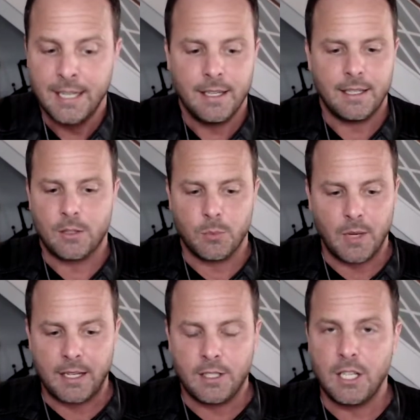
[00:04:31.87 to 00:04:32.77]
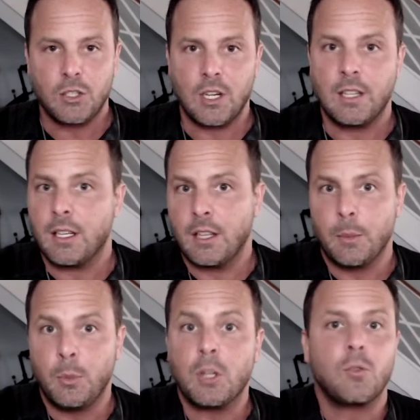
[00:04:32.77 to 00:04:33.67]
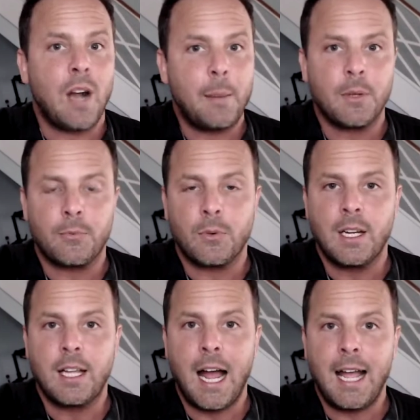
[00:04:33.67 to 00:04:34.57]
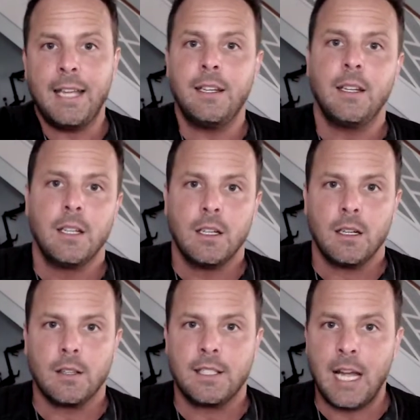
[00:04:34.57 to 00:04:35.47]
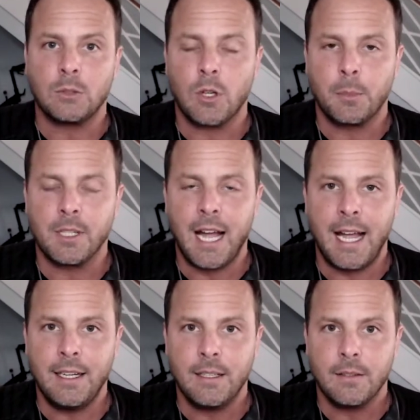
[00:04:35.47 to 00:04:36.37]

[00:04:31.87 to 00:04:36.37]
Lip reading: That's what I teach in the book. Grab the free guide, the downloadable guide